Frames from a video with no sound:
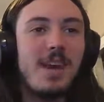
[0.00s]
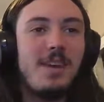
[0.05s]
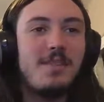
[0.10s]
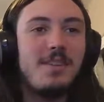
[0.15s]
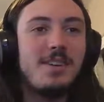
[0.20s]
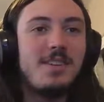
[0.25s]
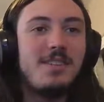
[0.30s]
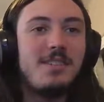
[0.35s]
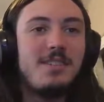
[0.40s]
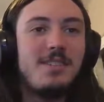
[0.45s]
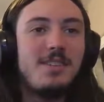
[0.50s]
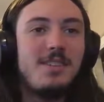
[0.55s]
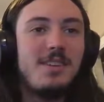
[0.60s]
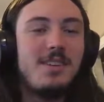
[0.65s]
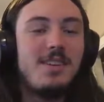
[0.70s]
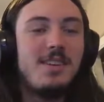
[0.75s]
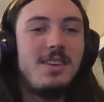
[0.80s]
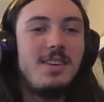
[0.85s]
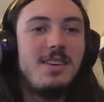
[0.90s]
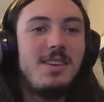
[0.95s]
Kevin.
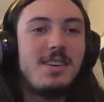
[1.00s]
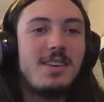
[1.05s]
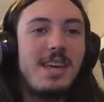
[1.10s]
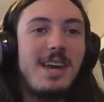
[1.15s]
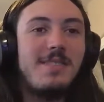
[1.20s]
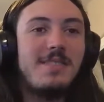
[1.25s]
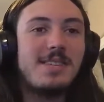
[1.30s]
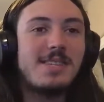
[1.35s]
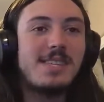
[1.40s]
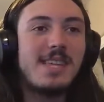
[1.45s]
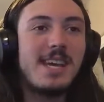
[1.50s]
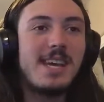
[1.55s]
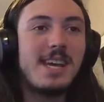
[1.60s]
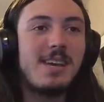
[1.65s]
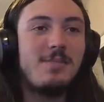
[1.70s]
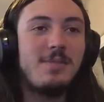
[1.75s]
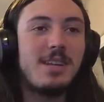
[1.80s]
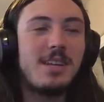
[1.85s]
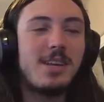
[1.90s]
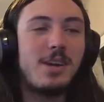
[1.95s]
Kevin's like,
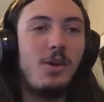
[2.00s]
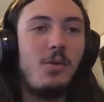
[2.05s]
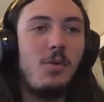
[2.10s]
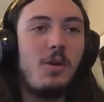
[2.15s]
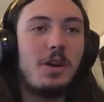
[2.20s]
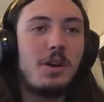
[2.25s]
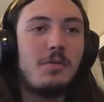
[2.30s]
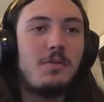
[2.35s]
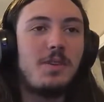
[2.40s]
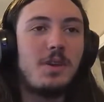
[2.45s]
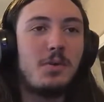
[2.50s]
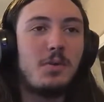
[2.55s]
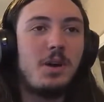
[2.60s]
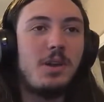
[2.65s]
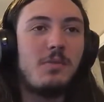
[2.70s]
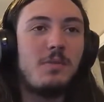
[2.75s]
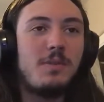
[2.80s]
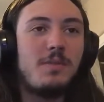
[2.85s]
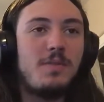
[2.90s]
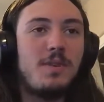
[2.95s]
I'm gonna go
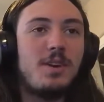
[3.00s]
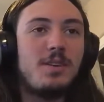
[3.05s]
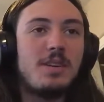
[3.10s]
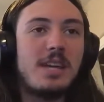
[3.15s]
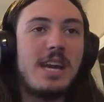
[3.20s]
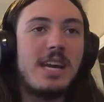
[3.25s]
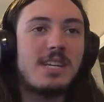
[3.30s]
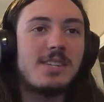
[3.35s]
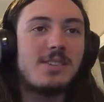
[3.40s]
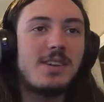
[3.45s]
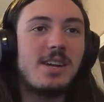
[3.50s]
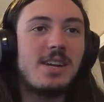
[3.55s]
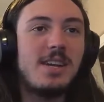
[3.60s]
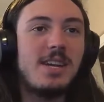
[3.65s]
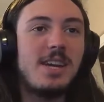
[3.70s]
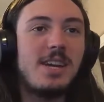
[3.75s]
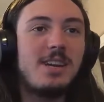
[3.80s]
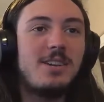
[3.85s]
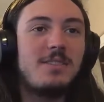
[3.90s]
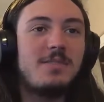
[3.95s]
1v1 with Vilgax right
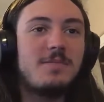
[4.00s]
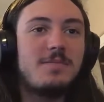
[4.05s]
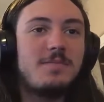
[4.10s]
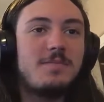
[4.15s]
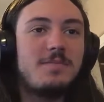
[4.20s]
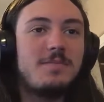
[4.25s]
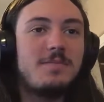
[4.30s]
now.